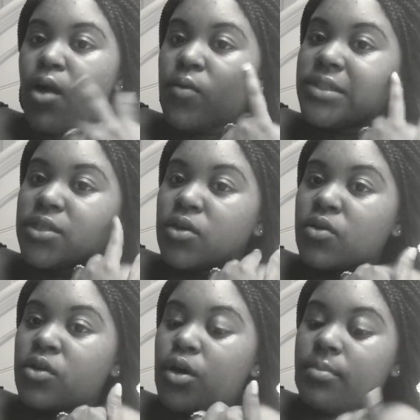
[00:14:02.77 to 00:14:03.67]
I wasn't
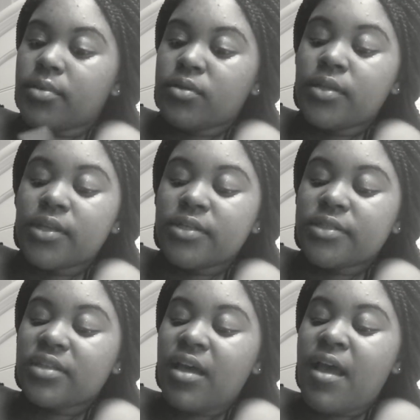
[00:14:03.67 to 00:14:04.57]
going to upload
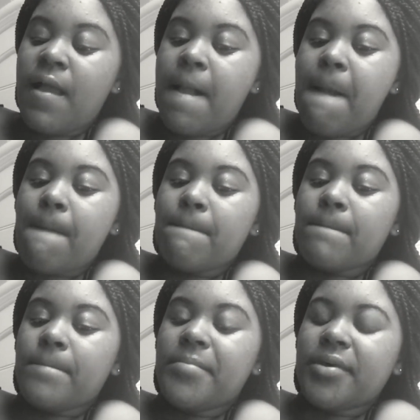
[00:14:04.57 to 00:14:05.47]
this,
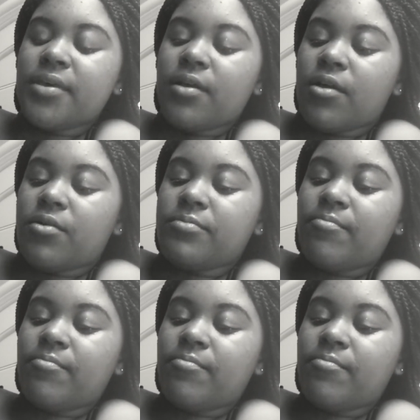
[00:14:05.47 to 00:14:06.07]
but yeah.